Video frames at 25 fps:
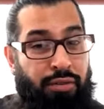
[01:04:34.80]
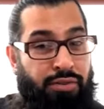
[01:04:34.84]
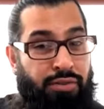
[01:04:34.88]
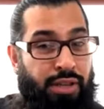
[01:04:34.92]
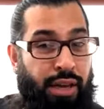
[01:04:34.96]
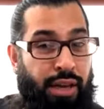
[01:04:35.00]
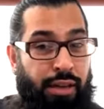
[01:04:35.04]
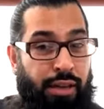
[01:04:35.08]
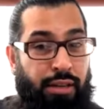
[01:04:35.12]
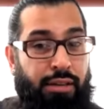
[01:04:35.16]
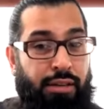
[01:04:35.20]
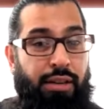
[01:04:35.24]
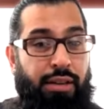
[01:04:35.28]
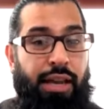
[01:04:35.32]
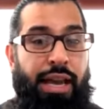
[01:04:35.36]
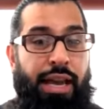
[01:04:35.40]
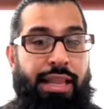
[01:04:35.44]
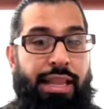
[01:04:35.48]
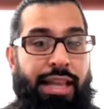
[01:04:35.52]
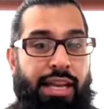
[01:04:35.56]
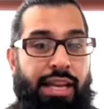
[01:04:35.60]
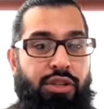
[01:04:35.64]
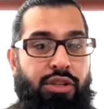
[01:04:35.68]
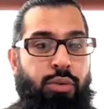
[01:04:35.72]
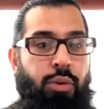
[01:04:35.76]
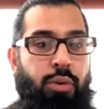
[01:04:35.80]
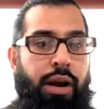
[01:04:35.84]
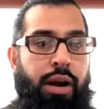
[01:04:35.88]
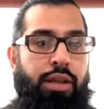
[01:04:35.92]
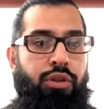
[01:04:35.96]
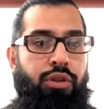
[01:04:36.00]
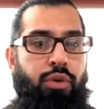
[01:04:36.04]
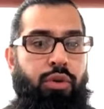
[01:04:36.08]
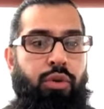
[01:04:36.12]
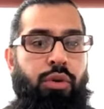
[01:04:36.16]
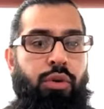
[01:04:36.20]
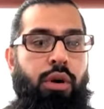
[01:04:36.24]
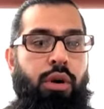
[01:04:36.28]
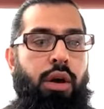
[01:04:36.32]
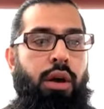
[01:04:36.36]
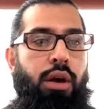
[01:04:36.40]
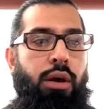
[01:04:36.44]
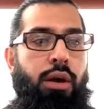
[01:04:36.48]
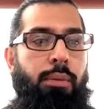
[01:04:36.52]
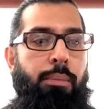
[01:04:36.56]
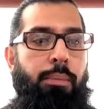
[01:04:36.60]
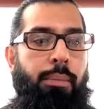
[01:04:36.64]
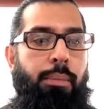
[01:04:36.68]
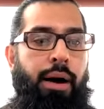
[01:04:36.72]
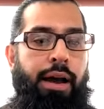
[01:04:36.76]
side, and that's where I do
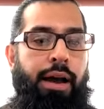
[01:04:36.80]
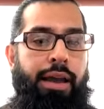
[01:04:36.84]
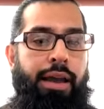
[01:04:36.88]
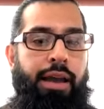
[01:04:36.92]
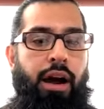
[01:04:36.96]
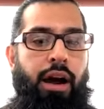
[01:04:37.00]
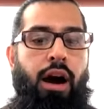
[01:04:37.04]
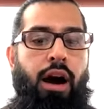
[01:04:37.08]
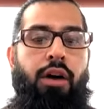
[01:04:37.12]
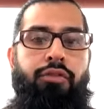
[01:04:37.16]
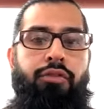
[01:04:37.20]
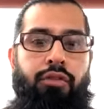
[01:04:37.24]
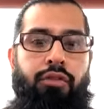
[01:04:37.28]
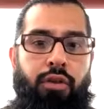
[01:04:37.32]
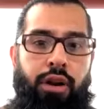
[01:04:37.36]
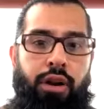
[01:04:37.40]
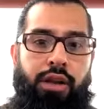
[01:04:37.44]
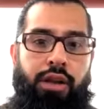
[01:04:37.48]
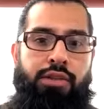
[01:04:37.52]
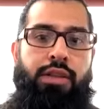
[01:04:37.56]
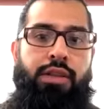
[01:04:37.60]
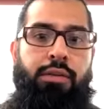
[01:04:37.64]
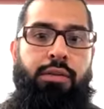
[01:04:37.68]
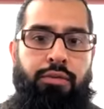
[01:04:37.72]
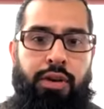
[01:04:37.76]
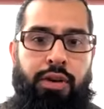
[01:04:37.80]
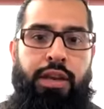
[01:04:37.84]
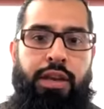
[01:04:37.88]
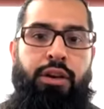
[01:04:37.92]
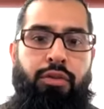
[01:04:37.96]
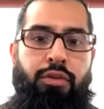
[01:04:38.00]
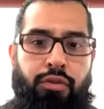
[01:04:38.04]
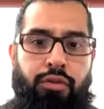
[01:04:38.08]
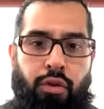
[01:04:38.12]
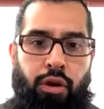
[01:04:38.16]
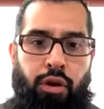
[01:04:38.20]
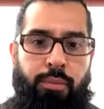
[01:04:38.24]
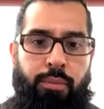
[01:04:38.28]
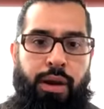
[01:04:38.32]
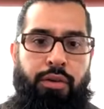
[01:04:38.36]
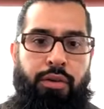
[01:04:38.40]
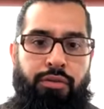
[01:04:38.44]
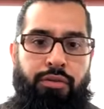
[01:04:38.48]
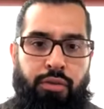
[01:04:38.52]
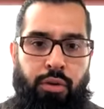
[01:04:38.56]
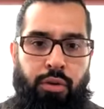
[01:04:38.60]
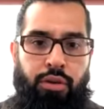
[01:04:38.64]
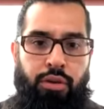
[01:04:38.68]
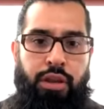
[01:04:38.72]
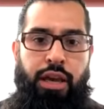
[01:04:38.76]
my offerings in video format
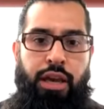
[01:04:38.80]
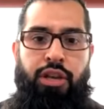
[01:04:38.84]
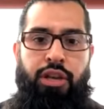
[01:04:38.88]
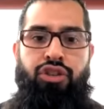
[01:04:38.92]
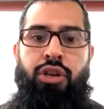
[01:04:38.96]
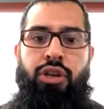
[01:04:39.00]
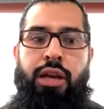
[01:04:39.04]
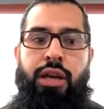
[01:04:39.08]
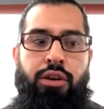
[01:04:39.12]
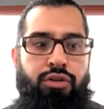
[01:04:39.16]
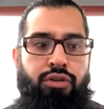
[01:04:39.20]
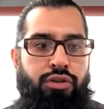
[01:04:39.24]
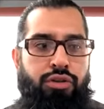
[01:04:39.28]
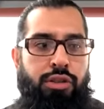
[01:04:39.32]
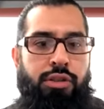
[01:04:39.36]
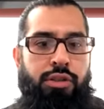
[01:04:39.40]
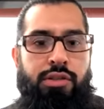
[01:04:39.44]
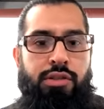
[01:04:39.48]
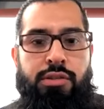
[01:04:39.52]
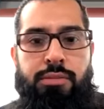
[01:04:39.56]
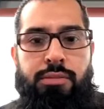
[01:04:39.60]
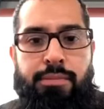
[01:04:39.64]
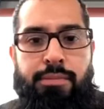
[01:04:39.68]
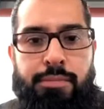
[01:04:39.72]
for the Ancient Energies.